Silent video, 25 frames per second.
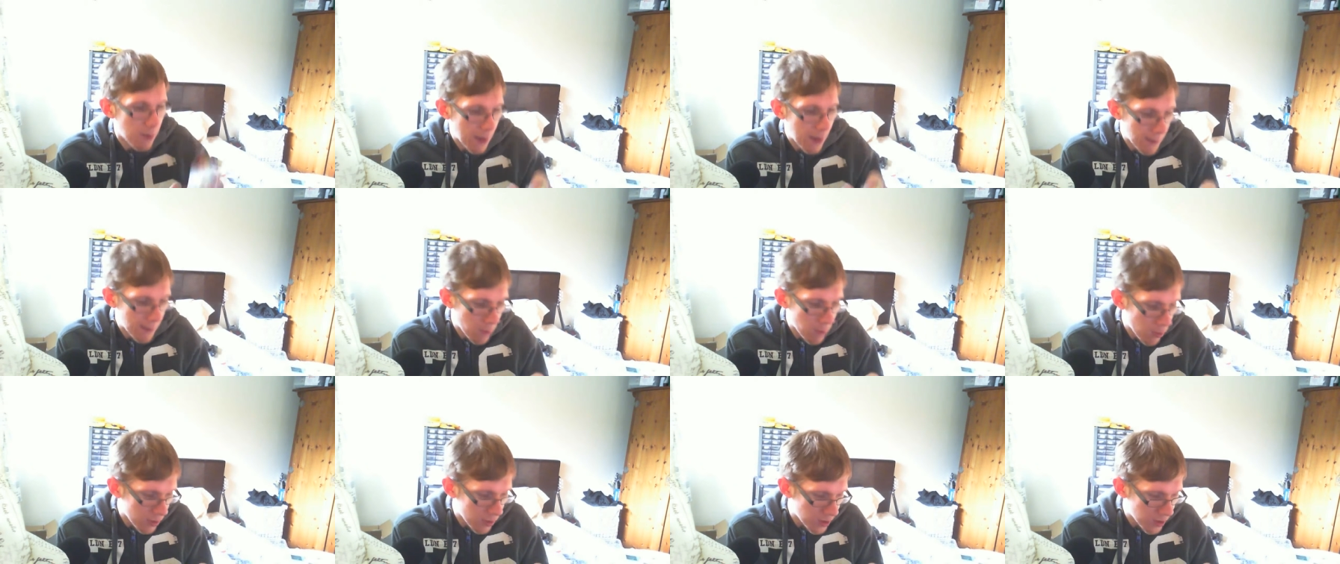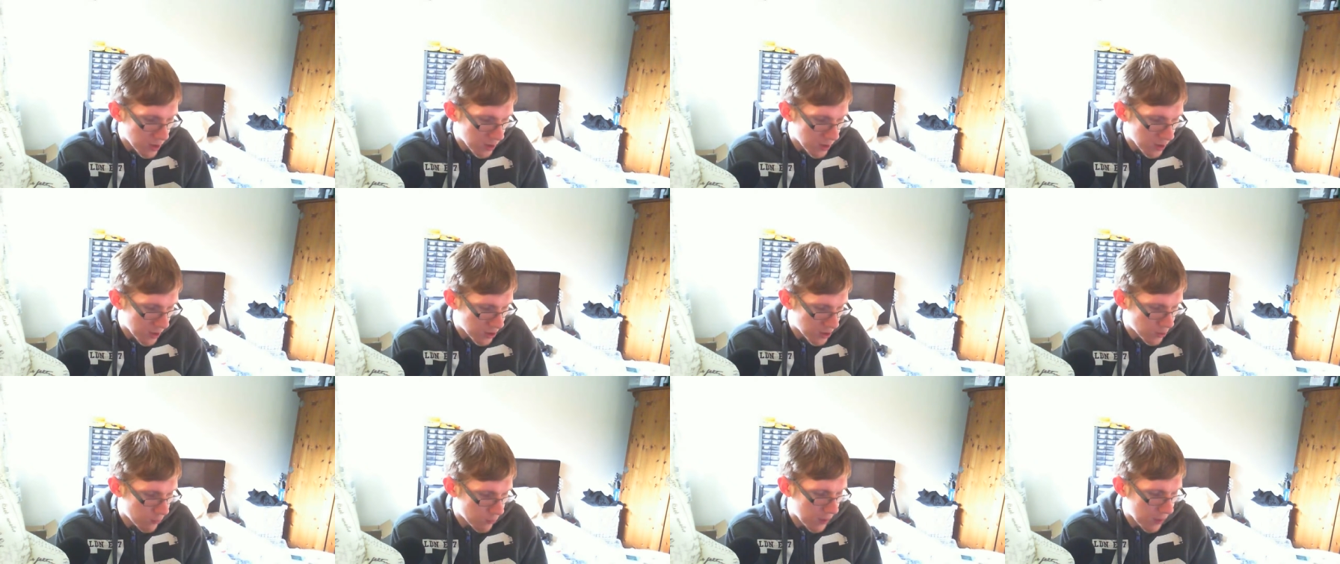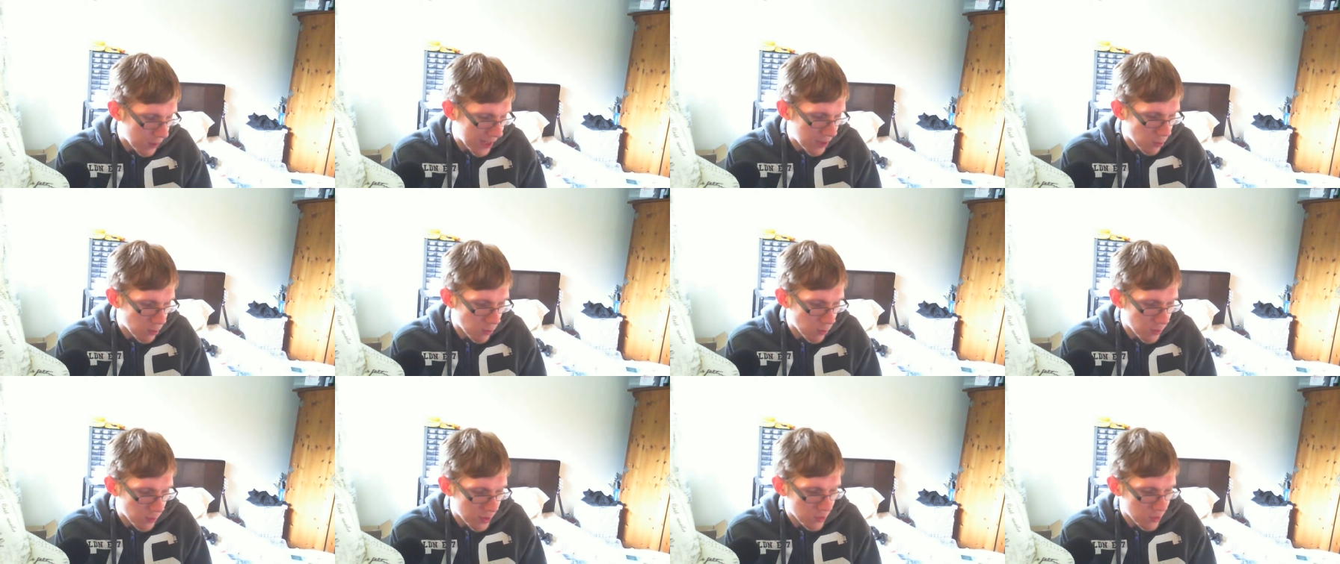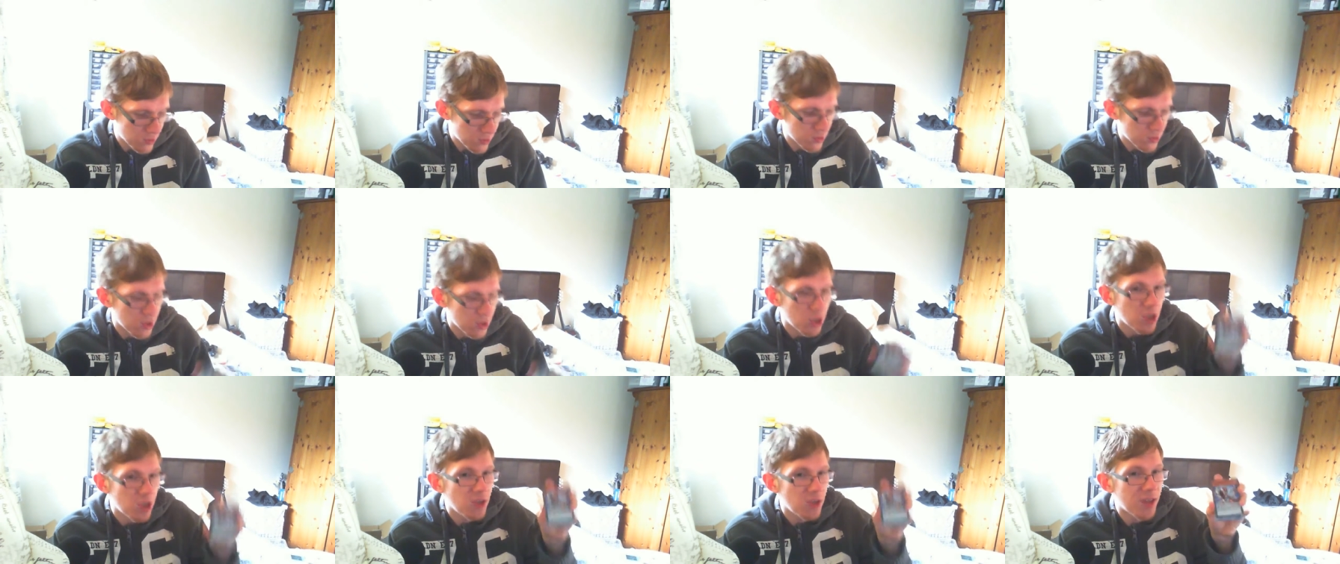I'm not going to explain all this.
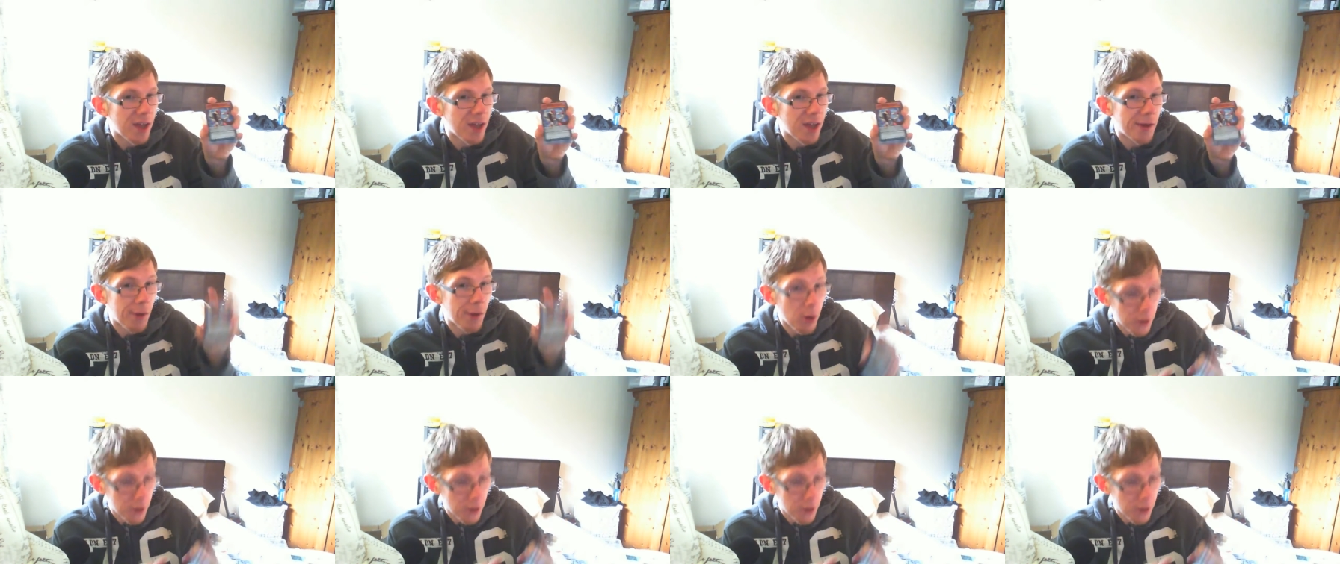Yeah, Odd